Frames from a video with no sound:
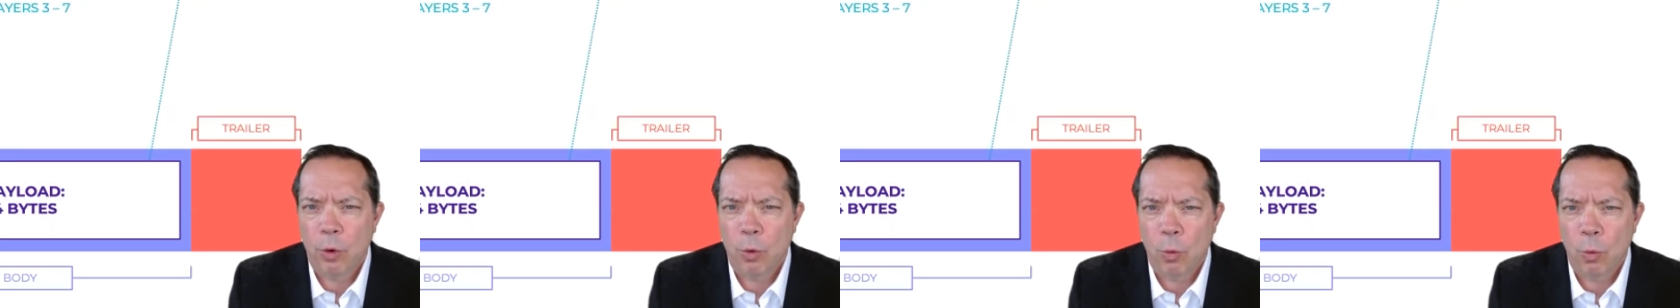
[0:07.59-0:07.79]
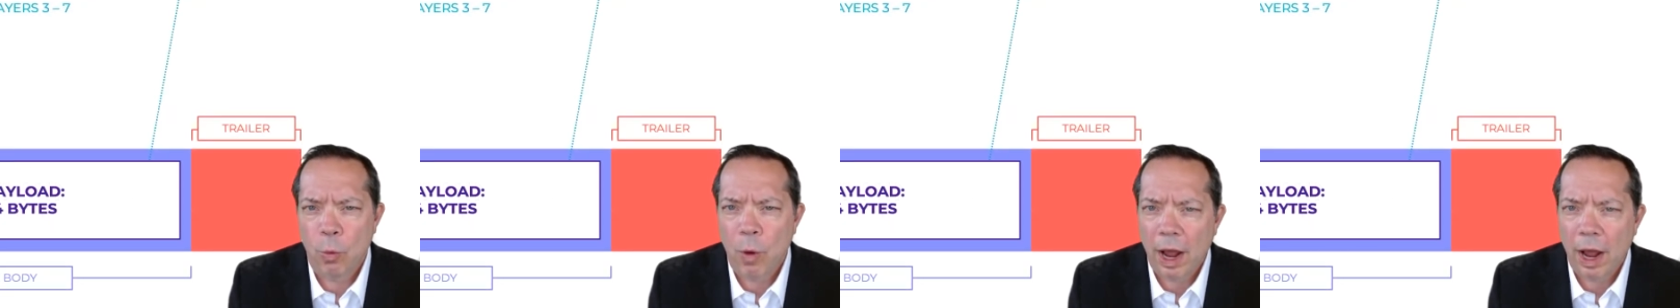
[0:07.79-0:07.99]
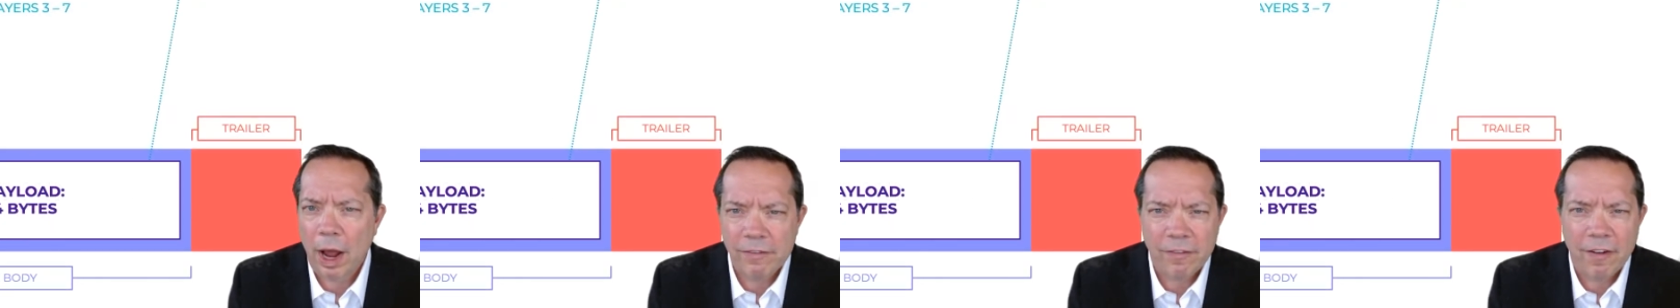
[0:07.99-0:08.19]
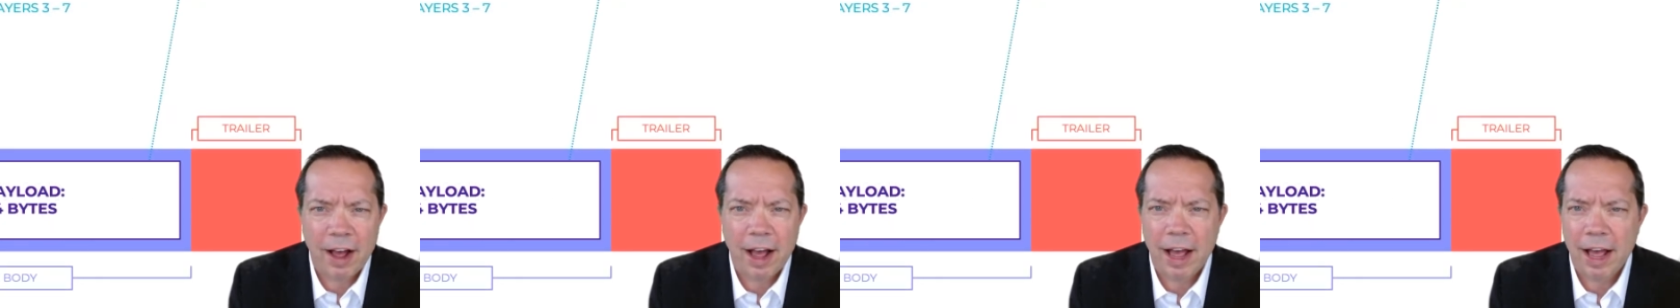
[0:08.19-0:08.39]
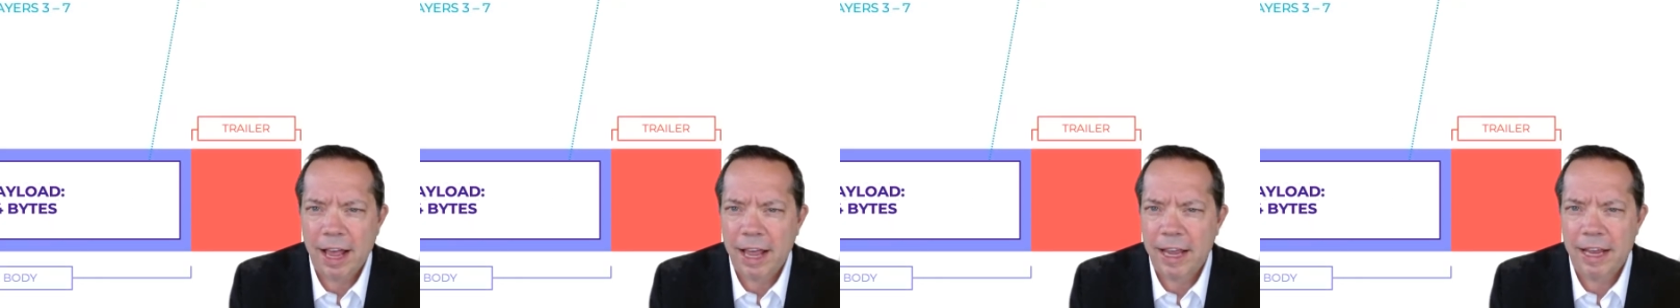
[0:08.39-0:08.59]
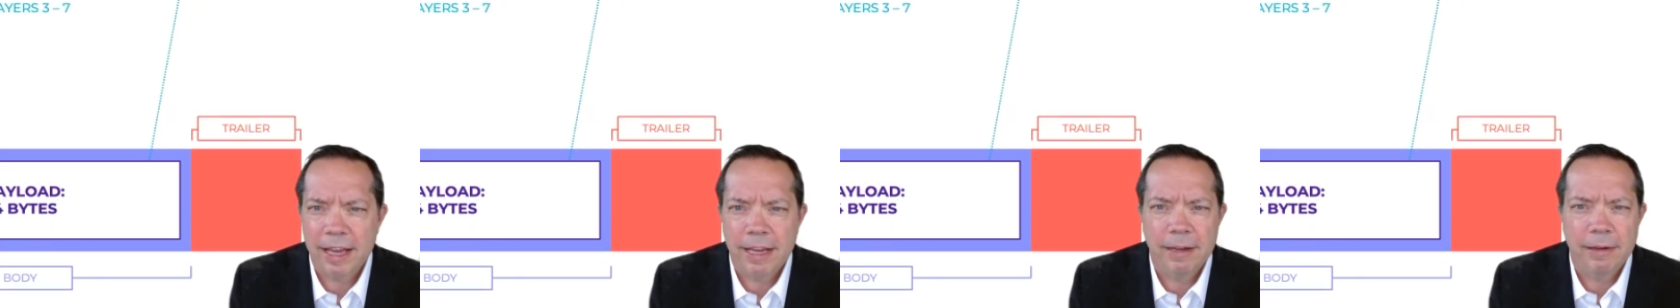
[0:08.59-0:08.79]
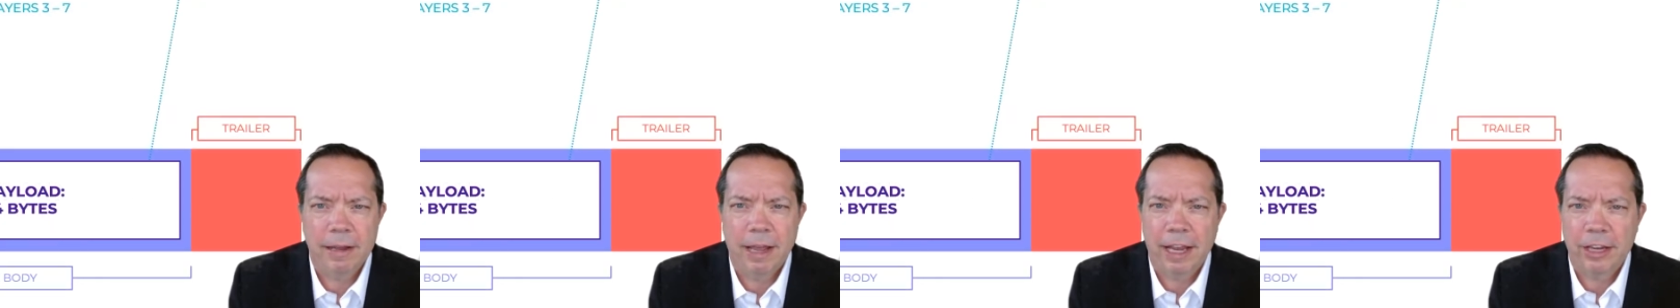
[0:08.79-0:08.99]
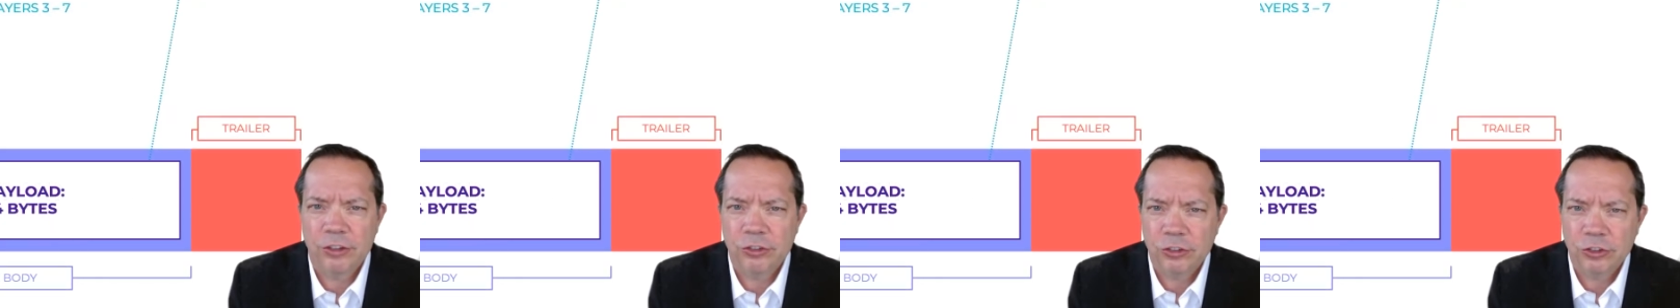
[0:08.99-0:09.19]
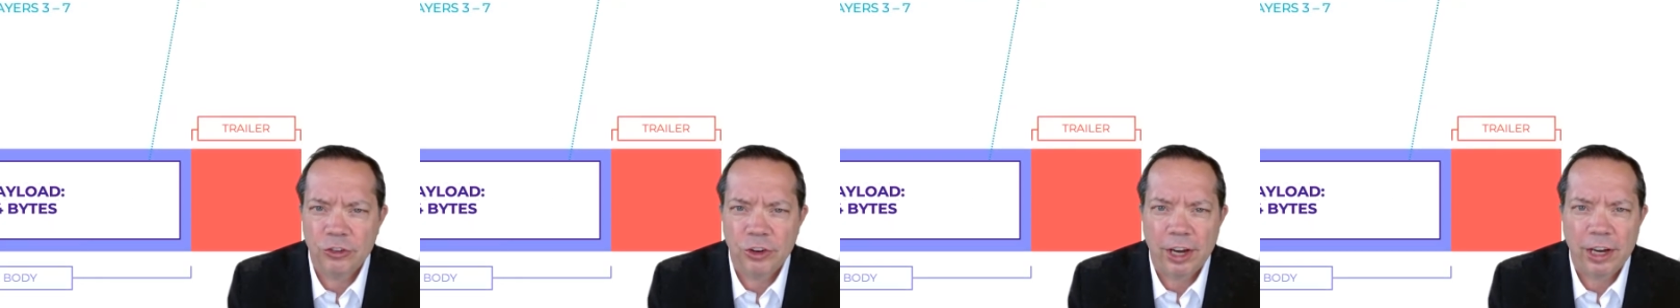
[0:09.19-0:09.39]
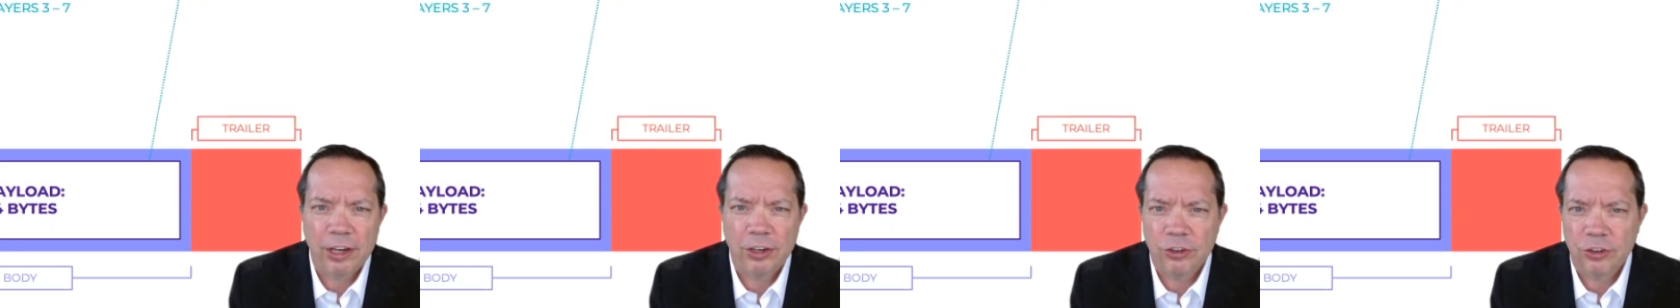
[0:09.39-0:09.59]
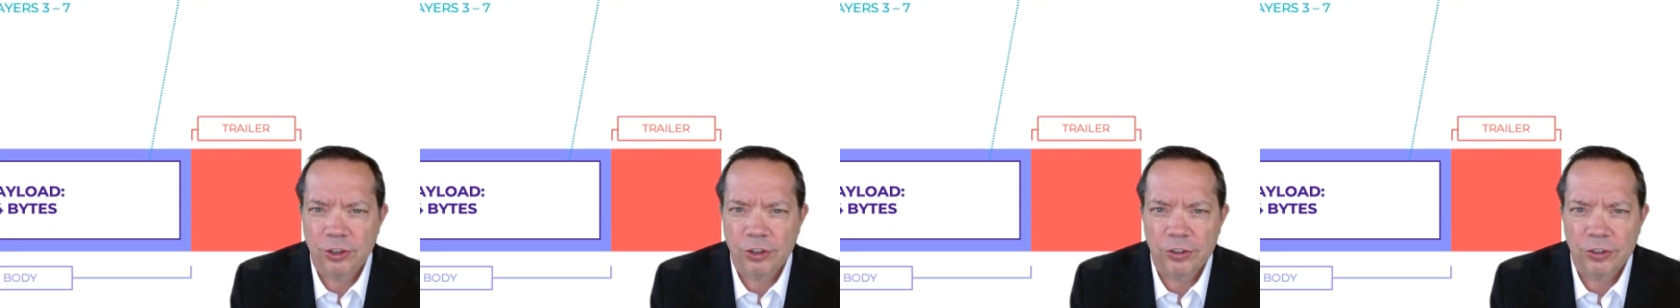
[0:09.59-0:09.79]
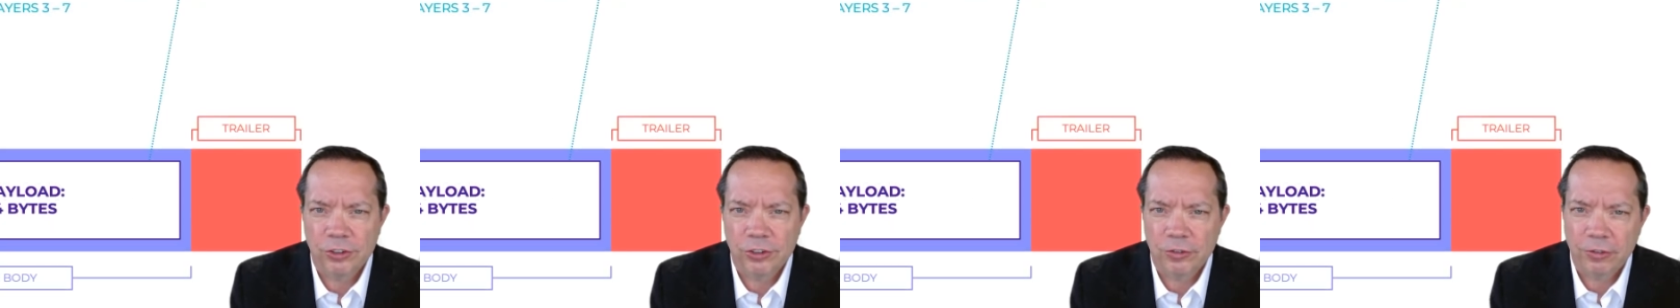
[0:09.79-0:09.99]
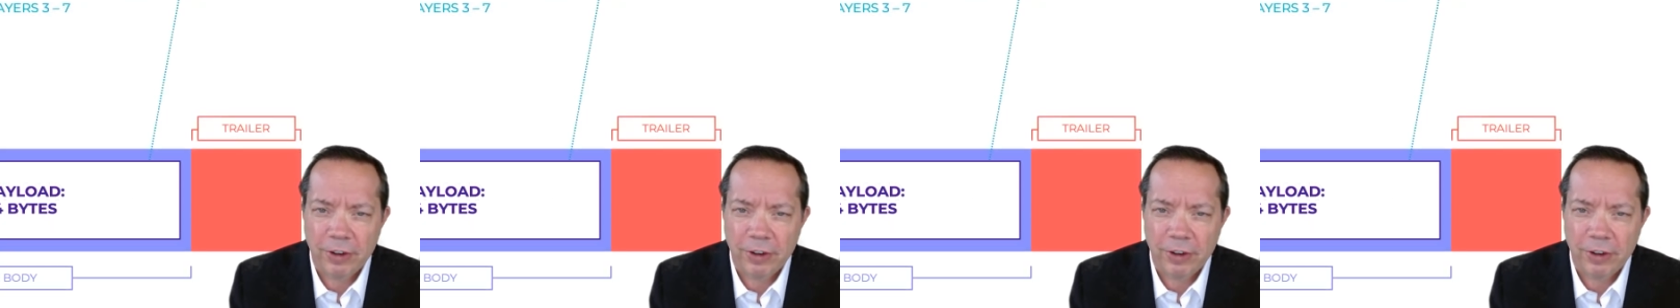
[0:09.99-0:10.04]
Wi-Fi exchanges,